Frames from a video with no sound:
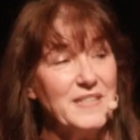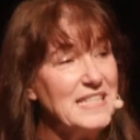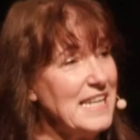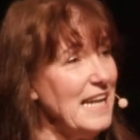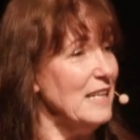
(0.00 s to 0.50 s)
of a
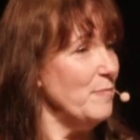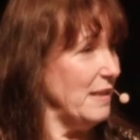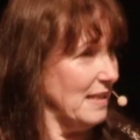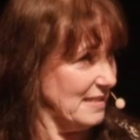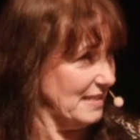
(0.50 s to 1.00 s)
say in it,
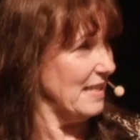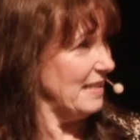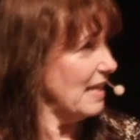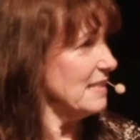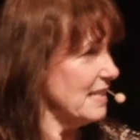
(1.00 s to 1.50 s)
because they say,
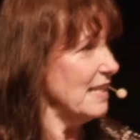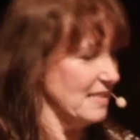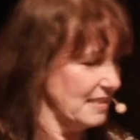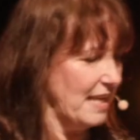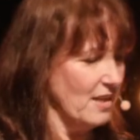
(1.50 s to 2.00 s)

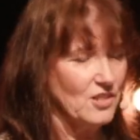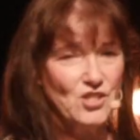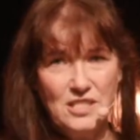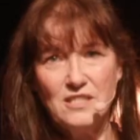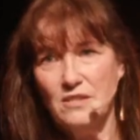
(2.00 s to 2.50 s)
yes, take her.
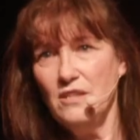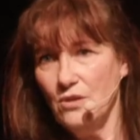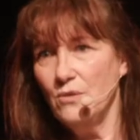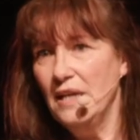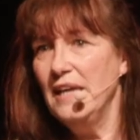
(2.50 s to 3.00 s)
She's,
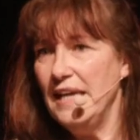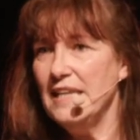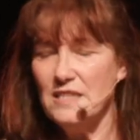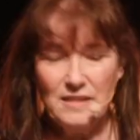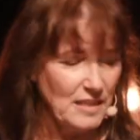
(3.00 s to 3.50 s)

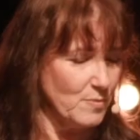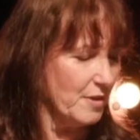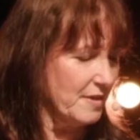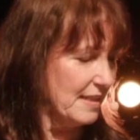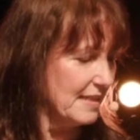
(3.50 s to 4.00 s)
it's
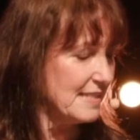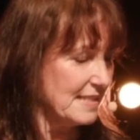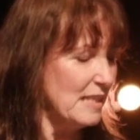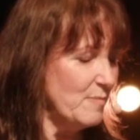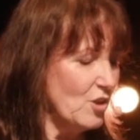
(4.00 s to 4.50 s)
worth it. It
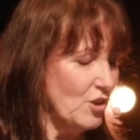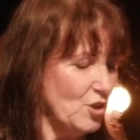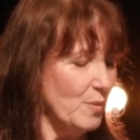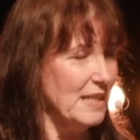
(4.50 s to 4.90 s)
seems good to